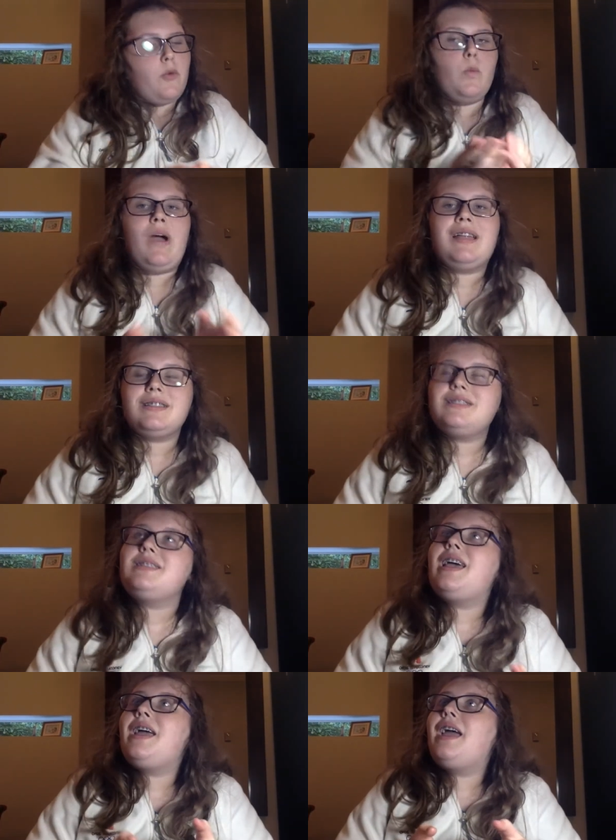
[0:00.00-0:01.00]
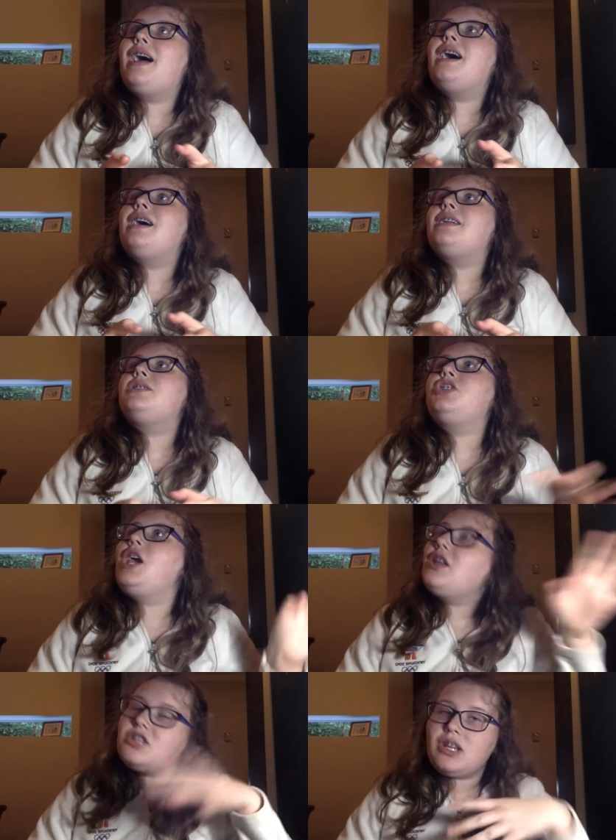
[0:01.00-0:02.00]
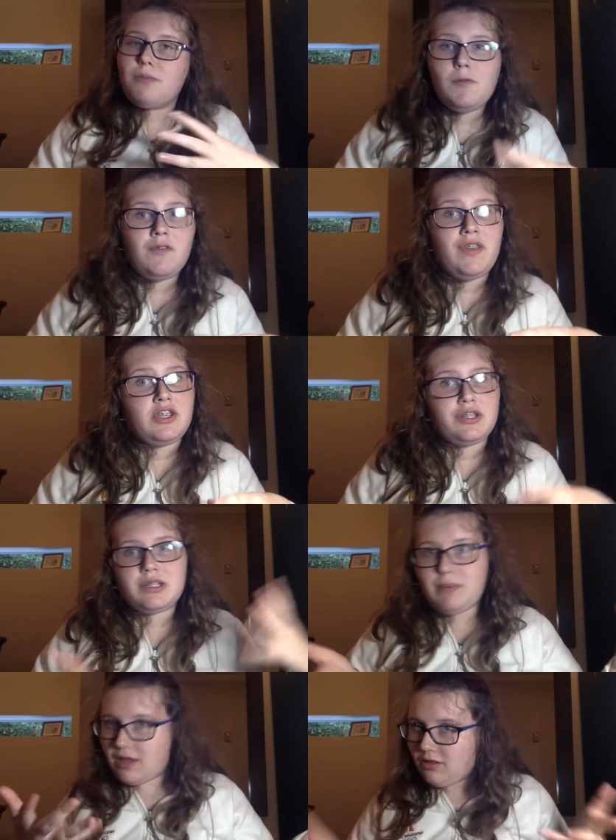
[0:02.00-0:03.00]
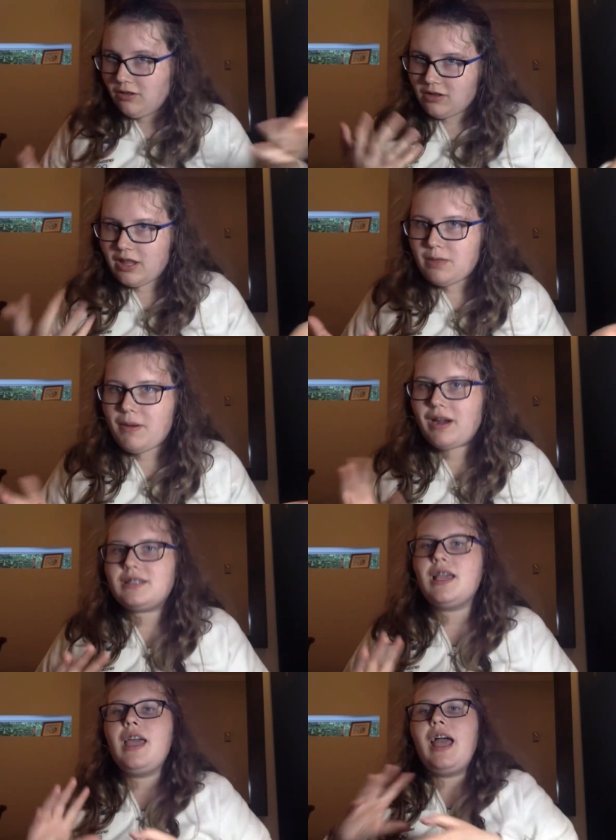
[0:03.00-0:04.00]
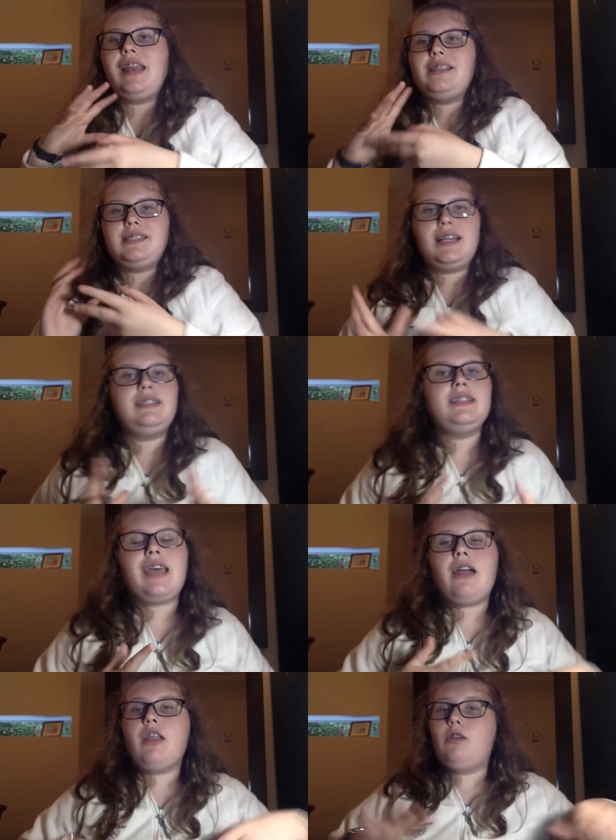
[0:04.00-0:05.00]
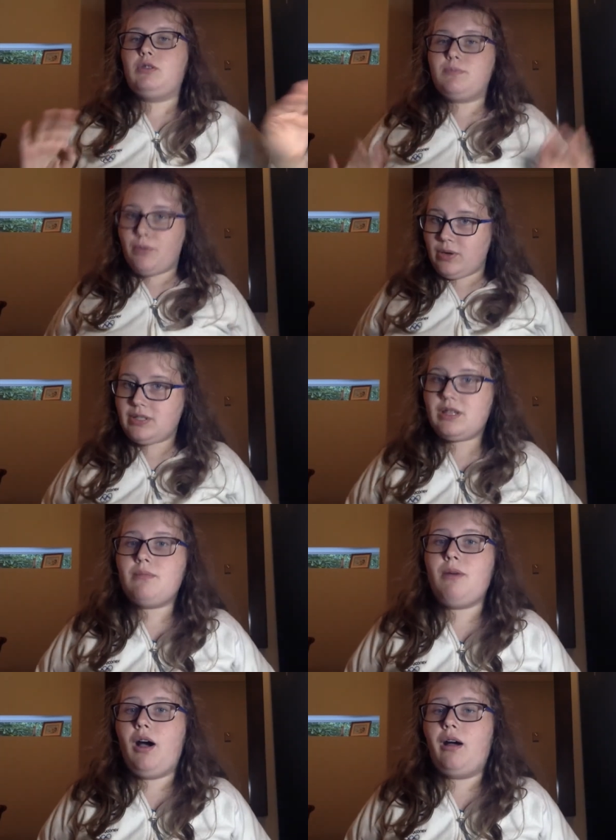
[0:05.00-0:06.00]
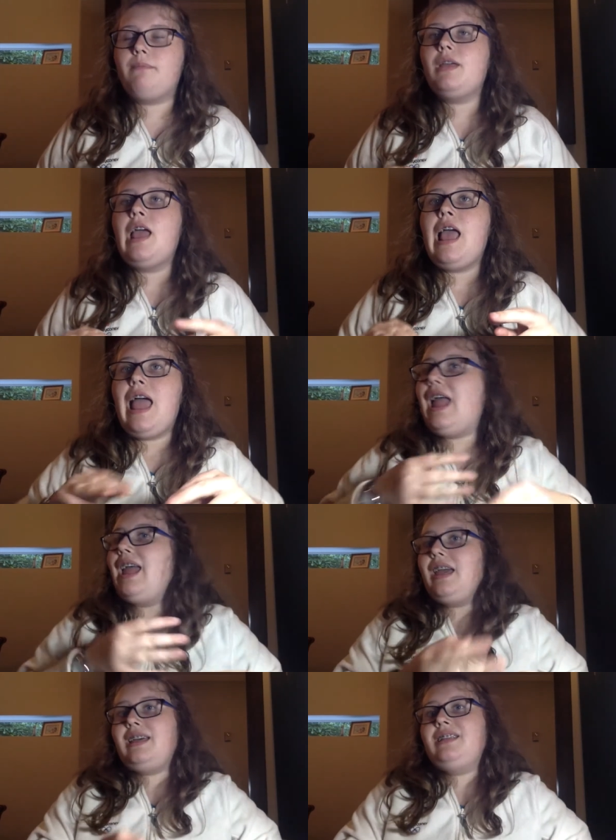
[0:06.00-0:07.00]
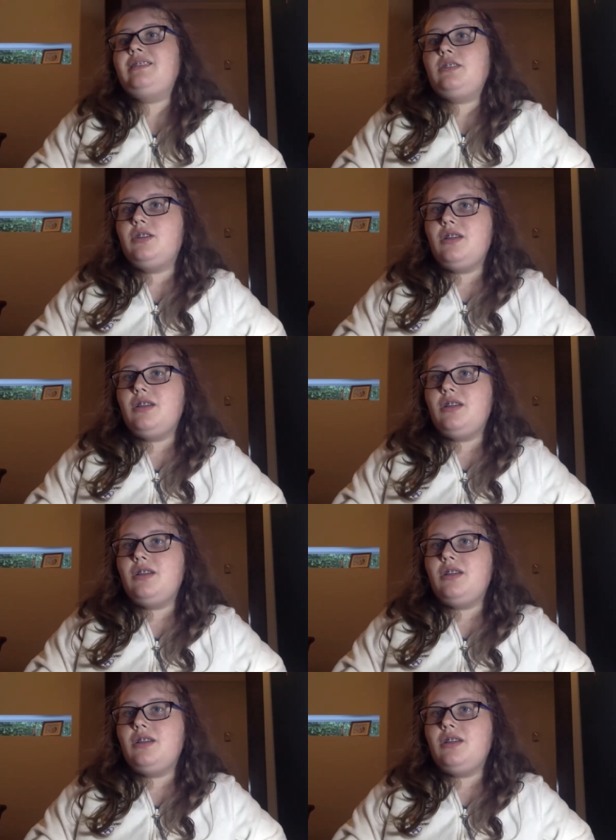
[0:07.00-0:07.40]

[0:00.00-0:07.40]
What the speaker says: went and changed a couple of features to make it look like the parents, and he sent it down and it was put into the mom, and